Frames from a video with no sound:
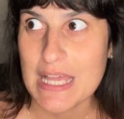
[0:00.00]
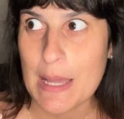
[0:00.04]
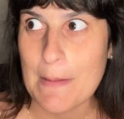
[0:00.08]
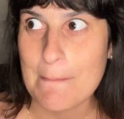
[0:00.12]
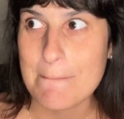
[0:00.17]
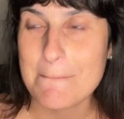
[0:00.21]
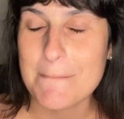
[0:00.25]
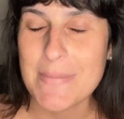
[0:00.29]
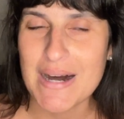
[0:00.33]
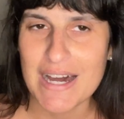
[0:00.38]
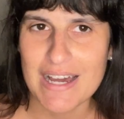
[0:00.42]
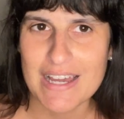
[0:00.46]

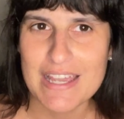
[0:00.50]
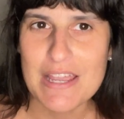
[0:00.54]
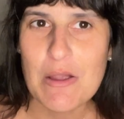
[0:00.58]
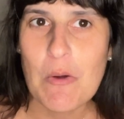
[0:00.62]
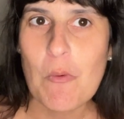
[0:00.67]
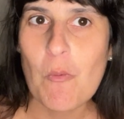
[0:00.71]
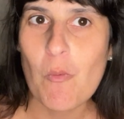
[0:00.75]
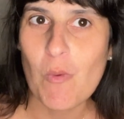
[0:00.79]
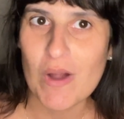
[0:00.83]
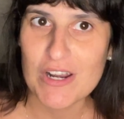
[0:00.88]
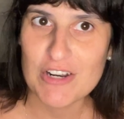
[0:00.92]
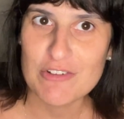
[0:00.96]
by
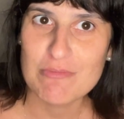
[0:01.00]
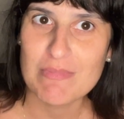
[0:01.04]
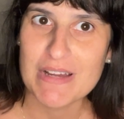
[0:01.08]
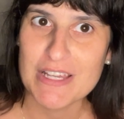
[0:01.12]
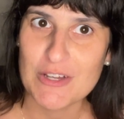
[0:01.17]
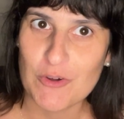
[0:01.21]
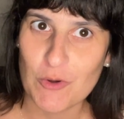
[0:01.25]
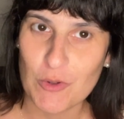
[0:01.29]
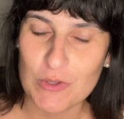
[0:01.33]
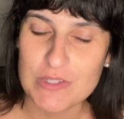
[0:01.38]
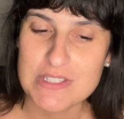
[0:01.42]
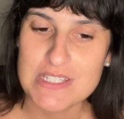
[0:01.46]
one of my
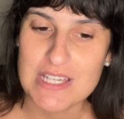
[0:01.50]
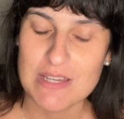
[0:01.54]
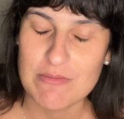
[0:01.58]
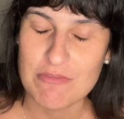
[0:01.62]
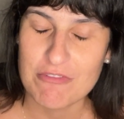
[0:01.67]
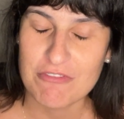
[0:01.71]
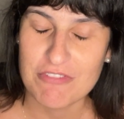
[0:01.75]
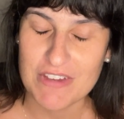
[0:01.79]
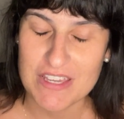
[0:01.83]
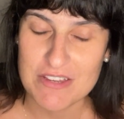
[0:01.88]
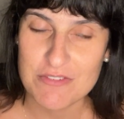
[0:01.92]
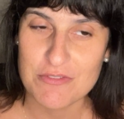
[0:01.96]
all-time
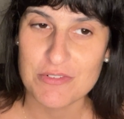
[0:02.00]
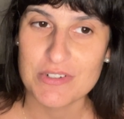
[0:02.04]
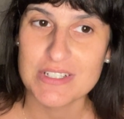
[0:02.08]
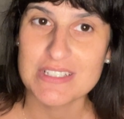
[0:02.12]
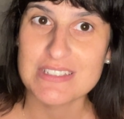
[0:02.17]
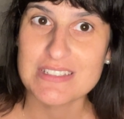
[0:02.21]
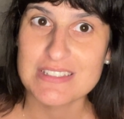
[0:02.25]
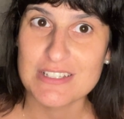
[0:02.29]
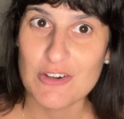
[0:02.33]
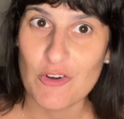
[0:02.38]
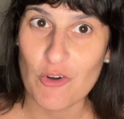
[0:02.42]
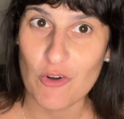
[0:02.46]

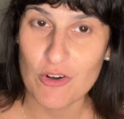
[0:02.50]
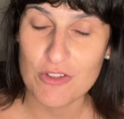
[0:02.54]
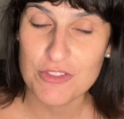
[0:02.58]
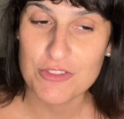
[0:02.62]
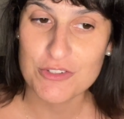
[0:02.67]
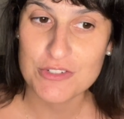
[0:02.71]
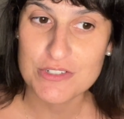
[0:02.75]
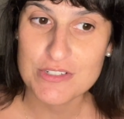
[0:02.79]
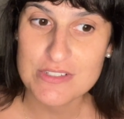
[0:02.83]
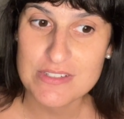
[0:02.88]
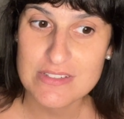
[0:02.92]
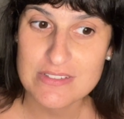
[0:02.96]
favorite
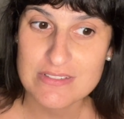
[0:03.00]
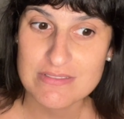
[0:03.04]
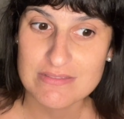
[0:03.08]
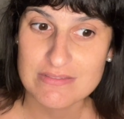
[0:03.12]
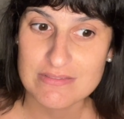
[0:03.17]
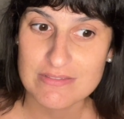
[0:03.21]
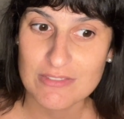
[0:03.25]
authors,